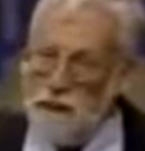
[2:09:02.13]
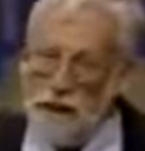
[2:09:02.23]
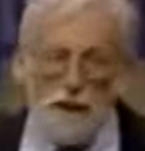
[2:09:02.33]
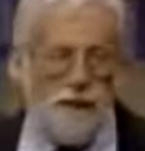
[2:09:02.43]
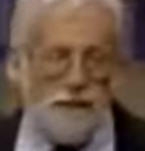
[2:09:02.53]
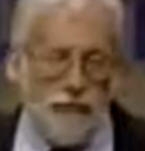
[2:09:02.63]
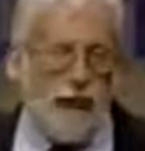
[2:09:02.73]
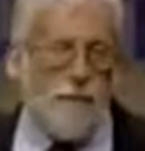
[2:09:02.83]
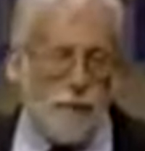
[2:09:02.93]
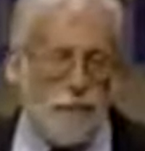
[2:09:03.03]
But it's the
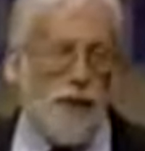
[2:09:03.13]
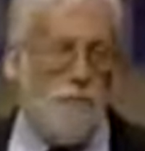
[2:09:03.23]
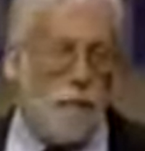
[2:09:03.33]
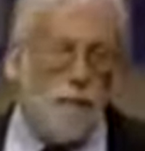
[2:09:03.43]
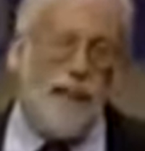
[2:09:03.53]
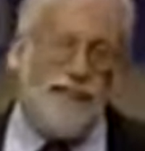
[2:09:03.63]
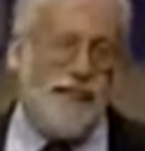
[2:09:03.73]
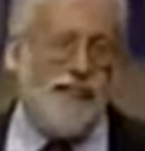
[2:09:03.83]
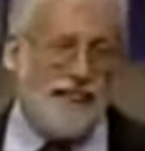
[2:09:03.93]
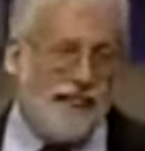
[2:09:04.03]
5%
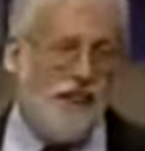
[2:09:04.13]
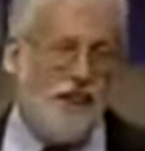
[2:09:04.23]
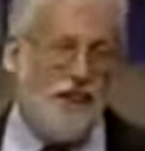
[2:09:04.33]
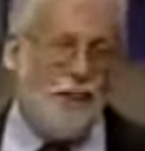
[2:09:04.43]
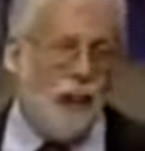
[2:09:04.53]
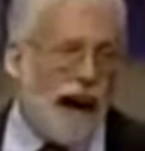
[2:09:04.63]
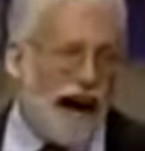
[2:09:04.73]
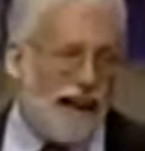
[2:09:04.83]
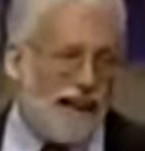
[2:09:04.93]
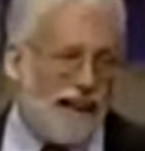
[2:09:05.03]
poison that kills the
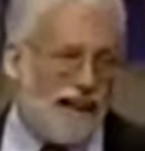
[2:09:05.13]
rat.